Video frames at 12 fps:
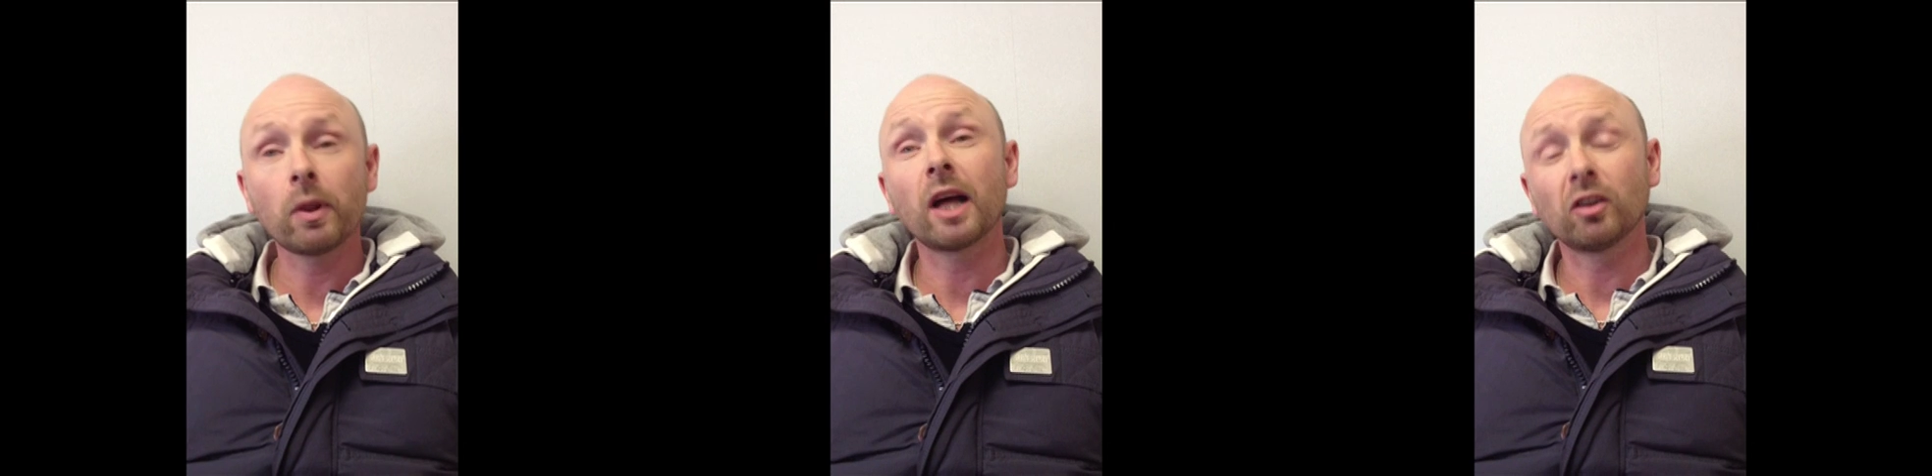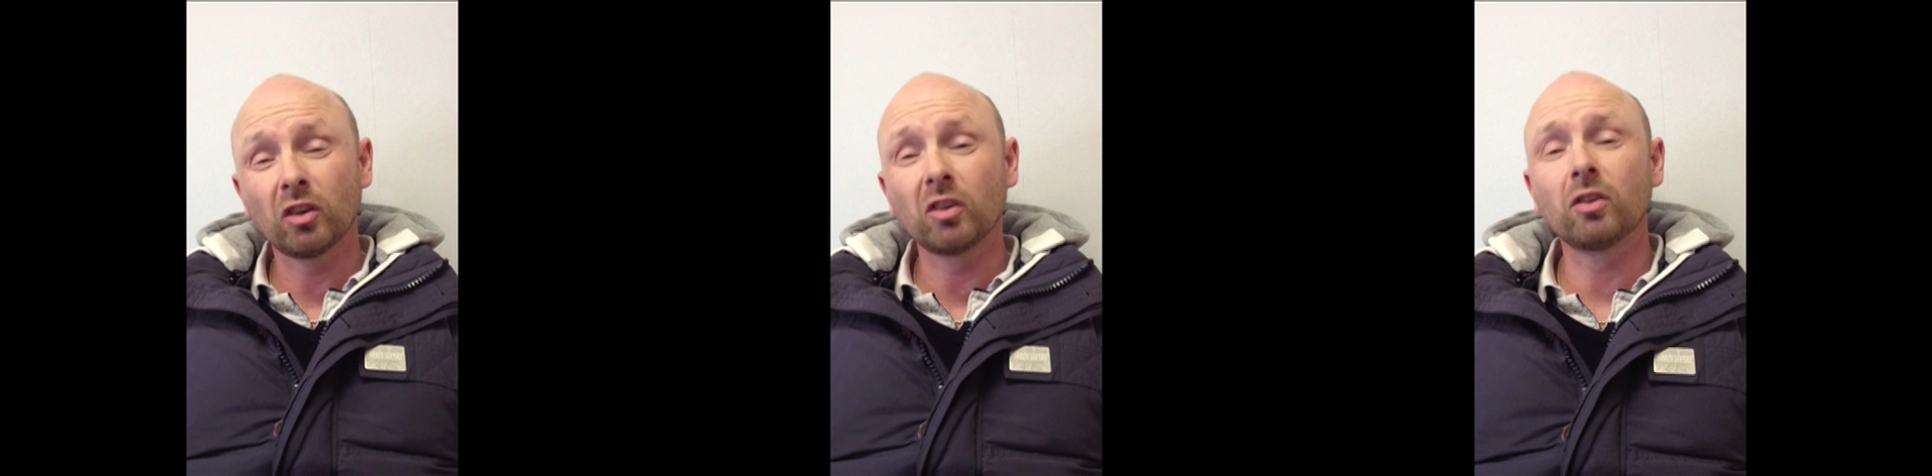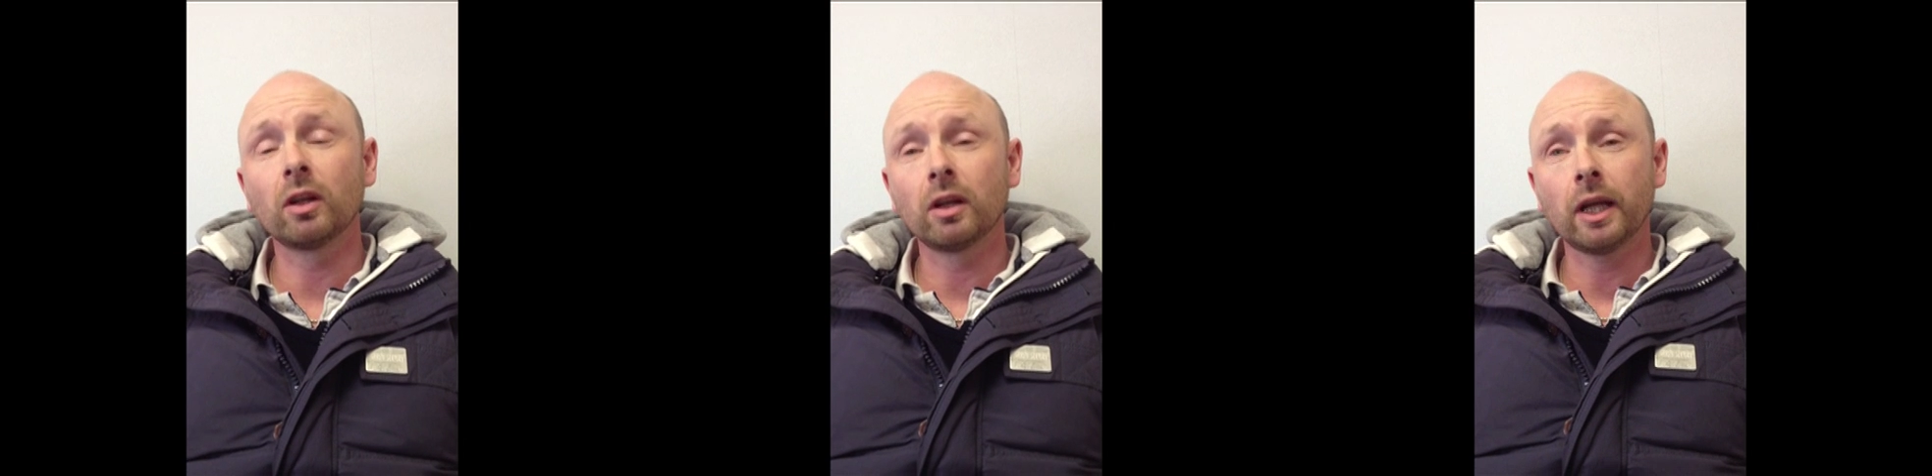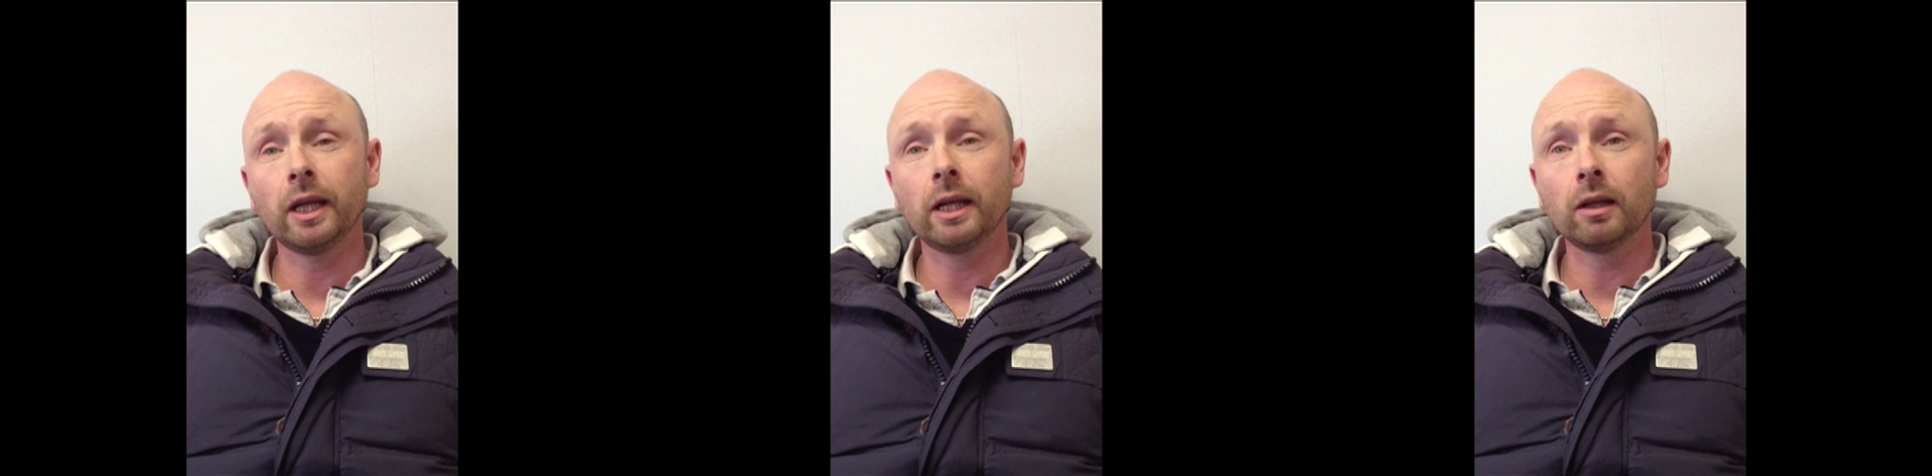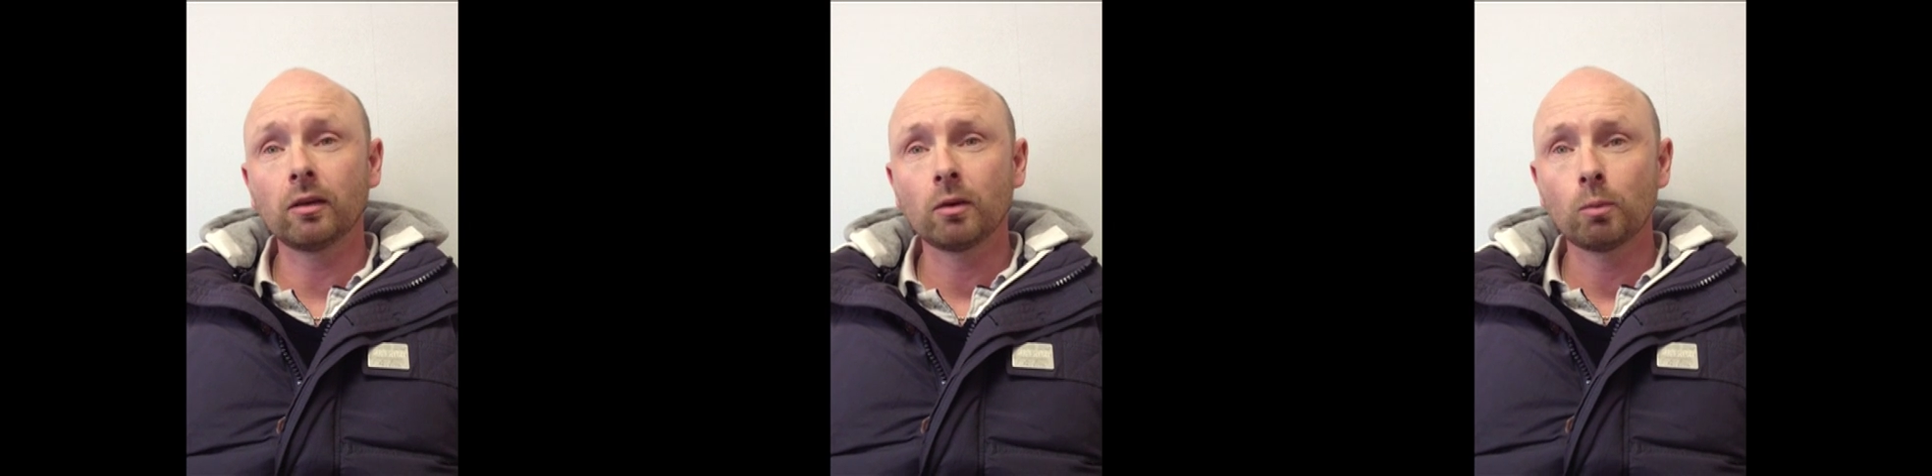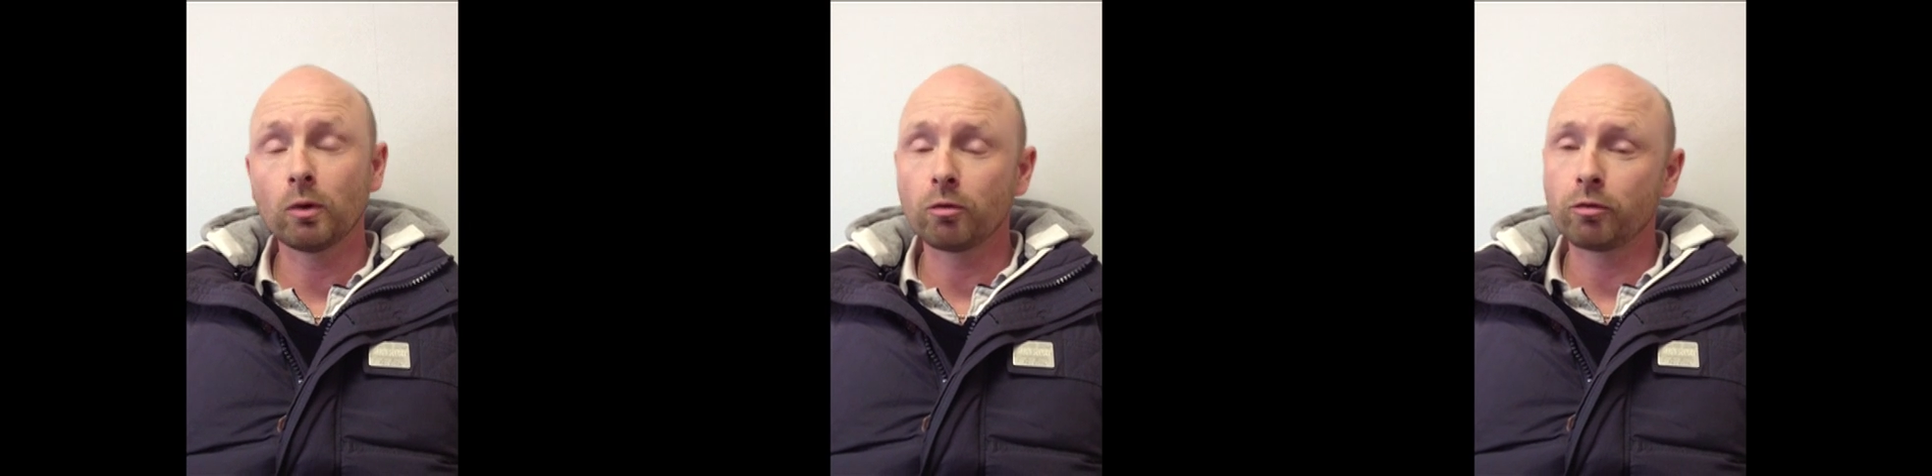that's just at night. But